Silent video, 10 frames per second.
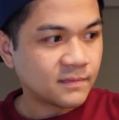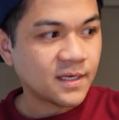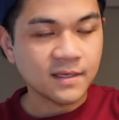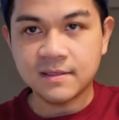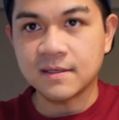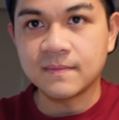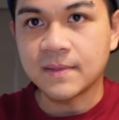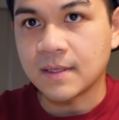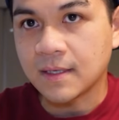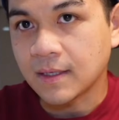text
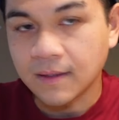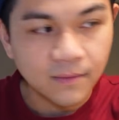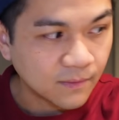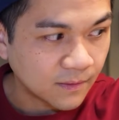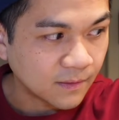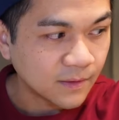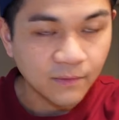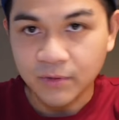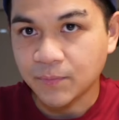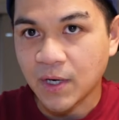somebody or, you know,
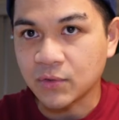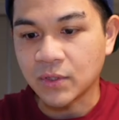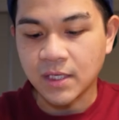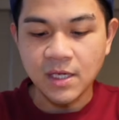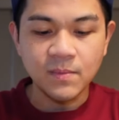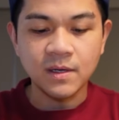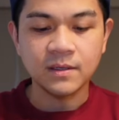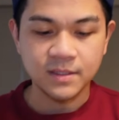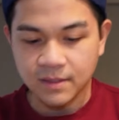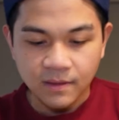respond to an email,
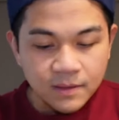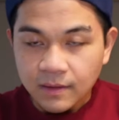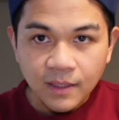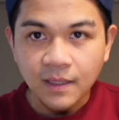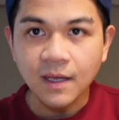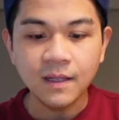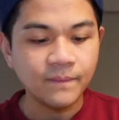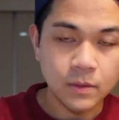you just go like that.